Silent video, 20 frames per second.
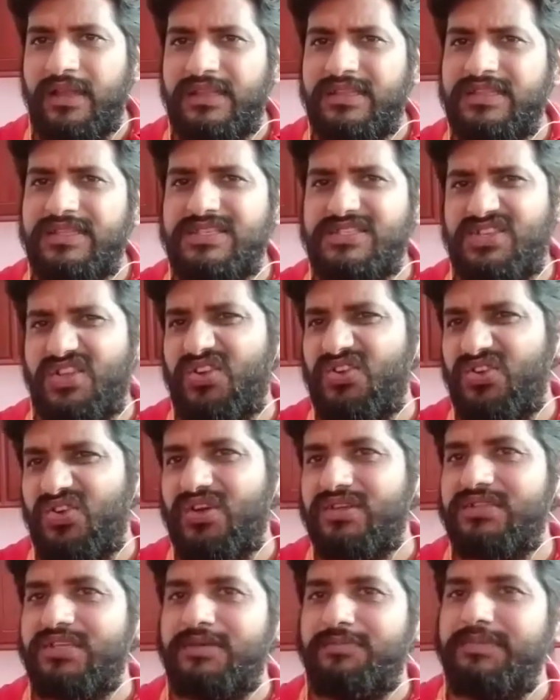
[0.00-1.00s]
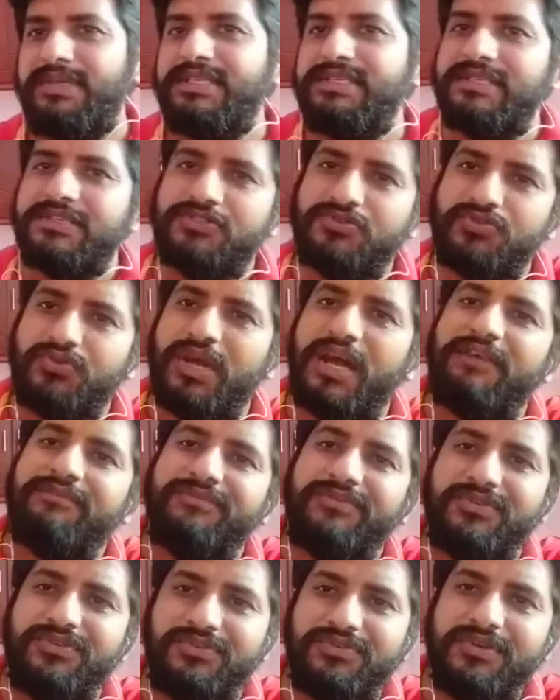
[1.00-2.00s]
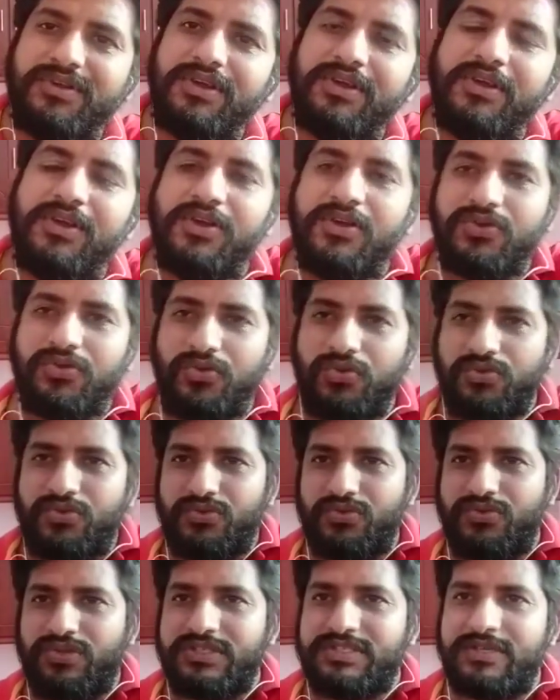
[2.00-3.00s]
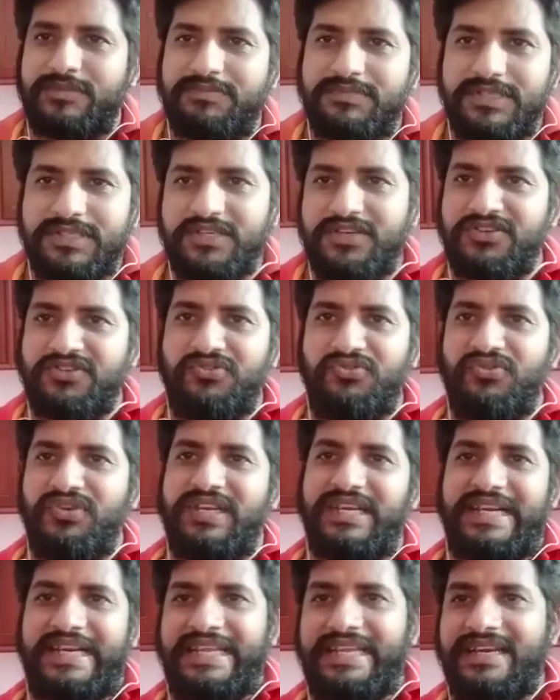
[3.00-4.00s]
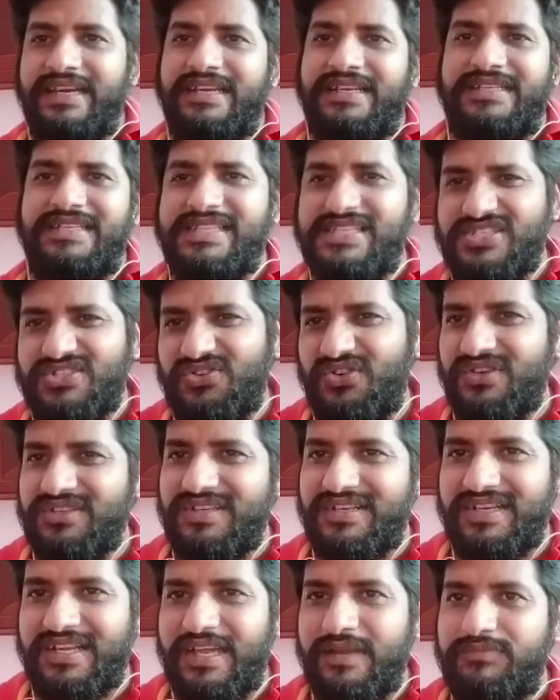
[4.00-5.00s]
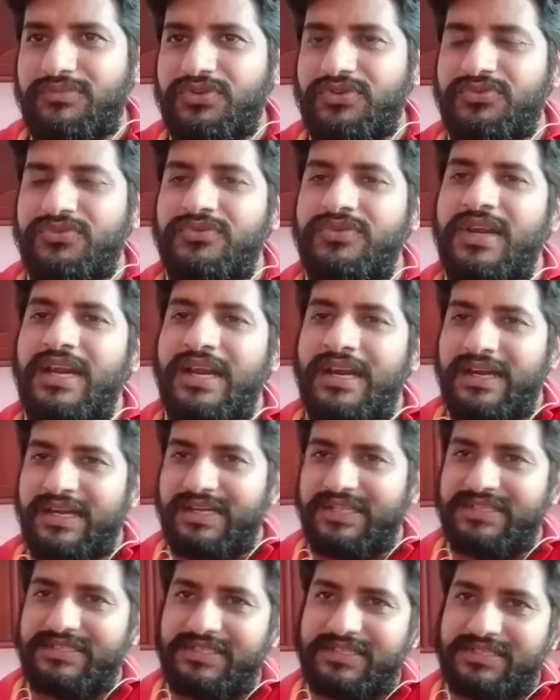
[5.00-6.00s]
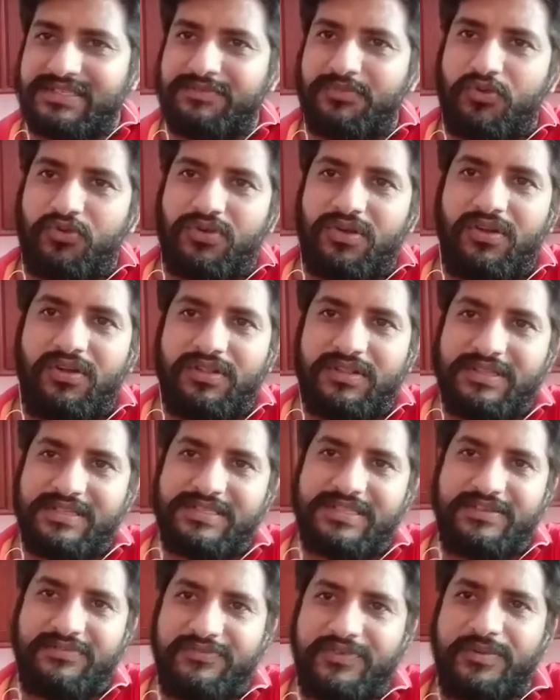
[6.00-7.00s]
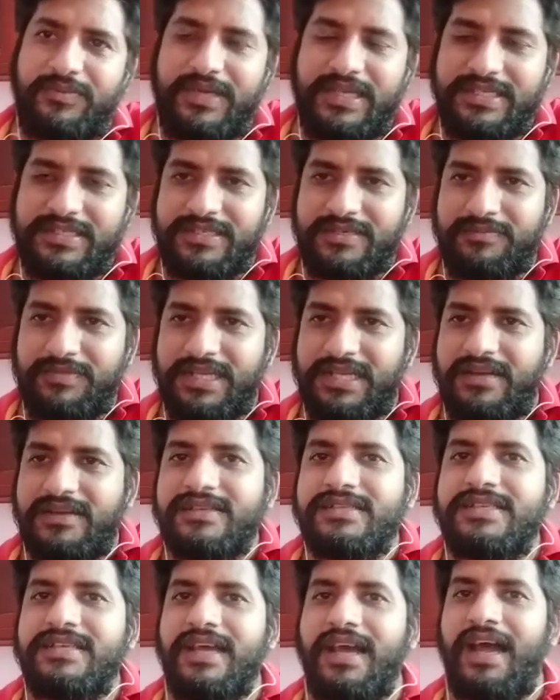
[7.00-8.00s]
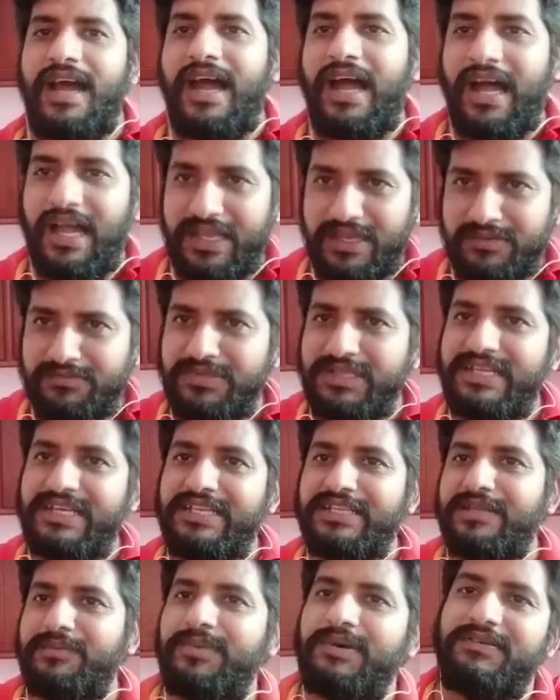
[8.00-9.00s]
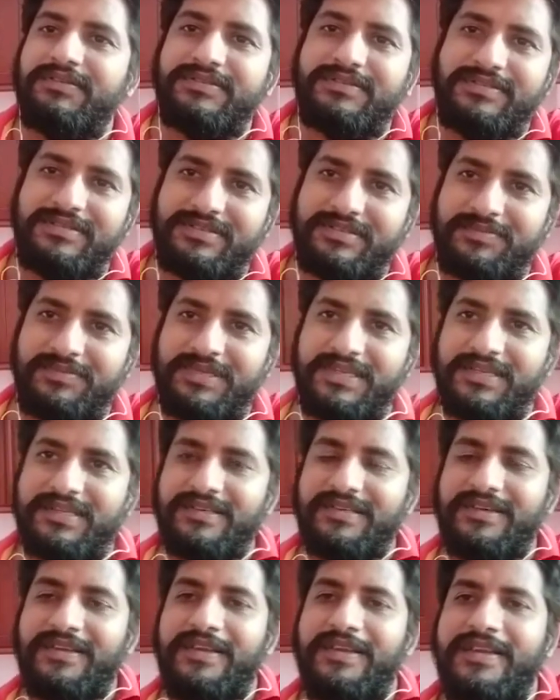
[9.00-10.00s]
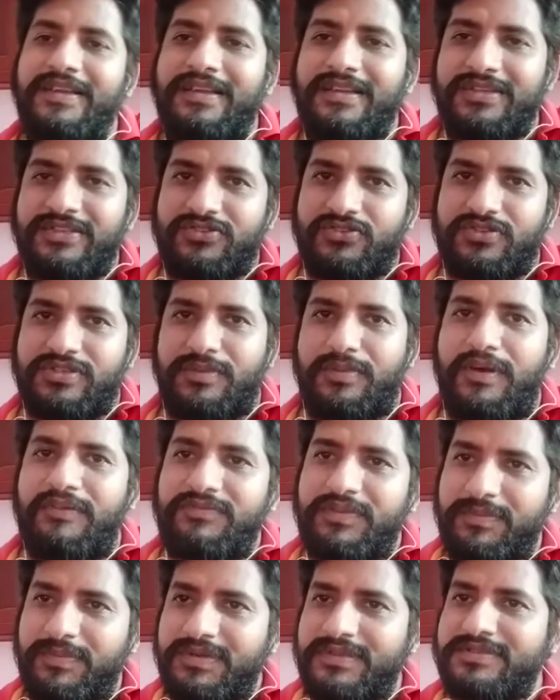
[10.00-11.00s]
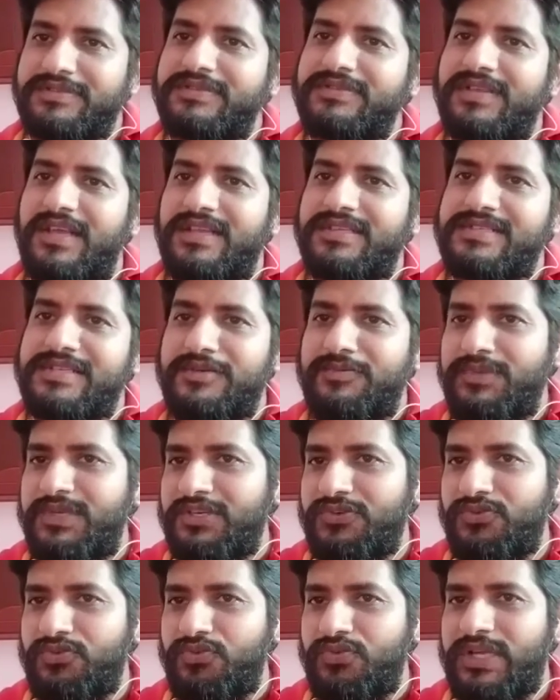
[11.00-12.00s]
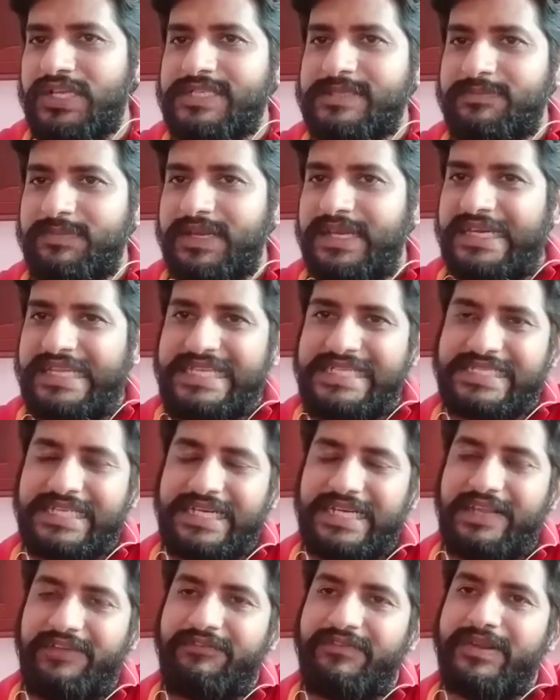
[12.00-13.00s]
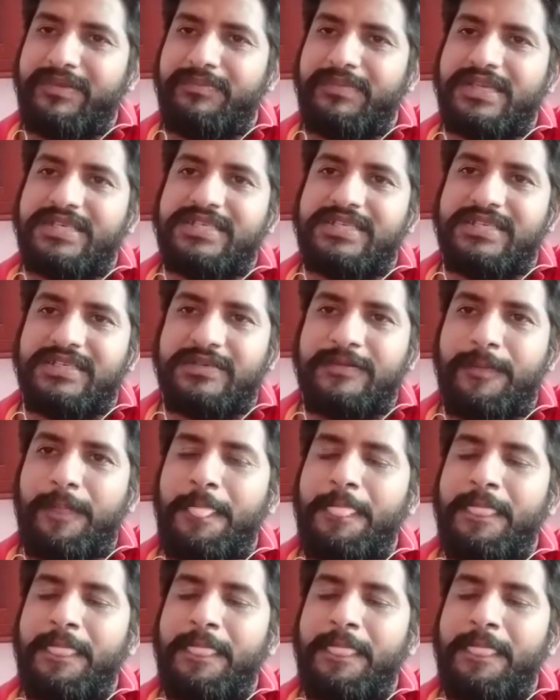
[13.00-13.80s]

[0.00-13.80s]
These are not the basics. You have to go through the subject and you will clearly. This is not the time to discuss about all this information because I am dealing a power system here. So some of the persons asked me to explain each and every machine